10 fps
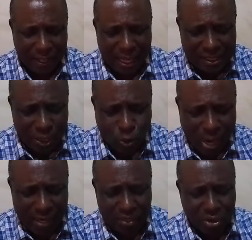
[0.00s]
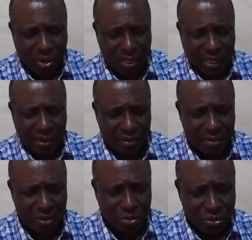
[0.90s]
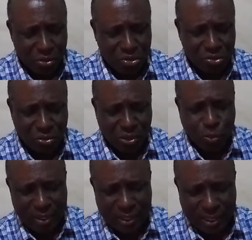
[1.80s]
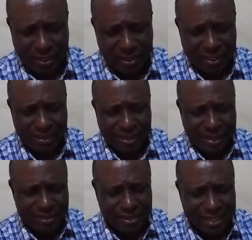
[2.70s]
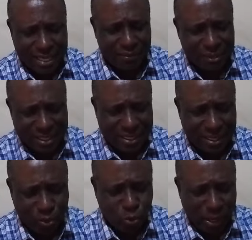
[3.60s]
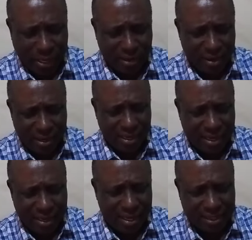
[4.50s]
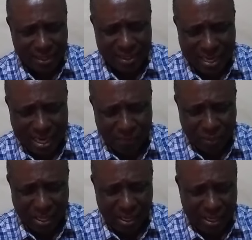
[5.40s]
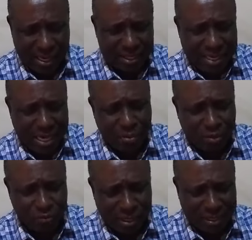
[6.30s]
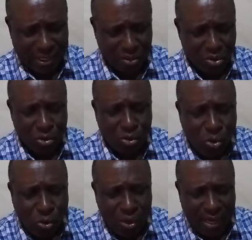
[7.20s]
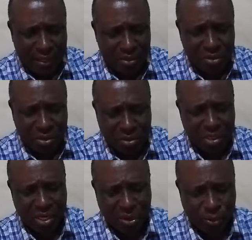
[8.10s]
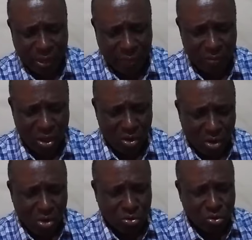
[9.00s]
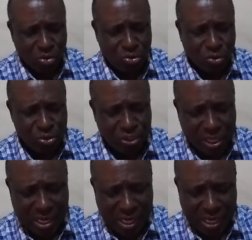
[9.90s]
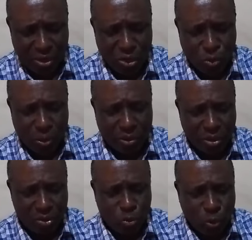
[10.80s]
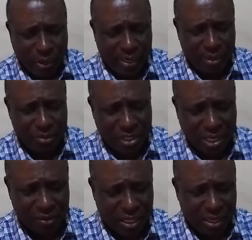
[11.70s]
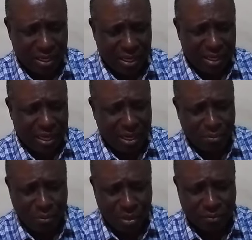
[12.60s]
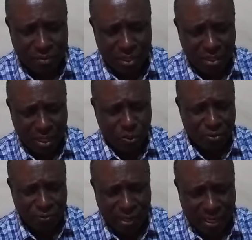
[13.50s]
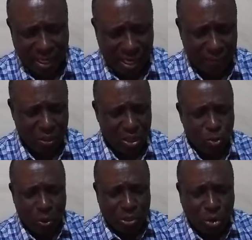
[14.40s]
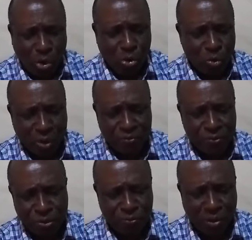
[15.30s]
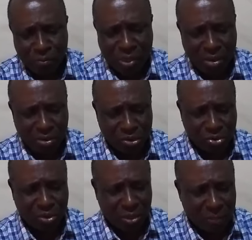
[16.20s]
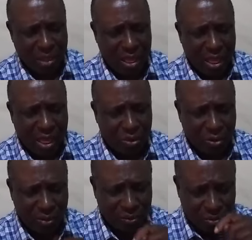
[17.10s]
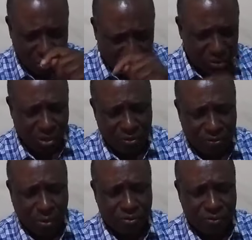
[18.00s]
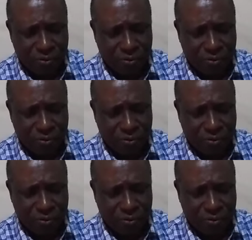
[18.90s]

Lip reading: As a wild donkey used to the wilderness that sniffs in the wind in her desire, in her time of mating, who can turn her away? All those who seek her will not weary themselves. In her month, they will find her. Withhold your foot from being unshod and your throat from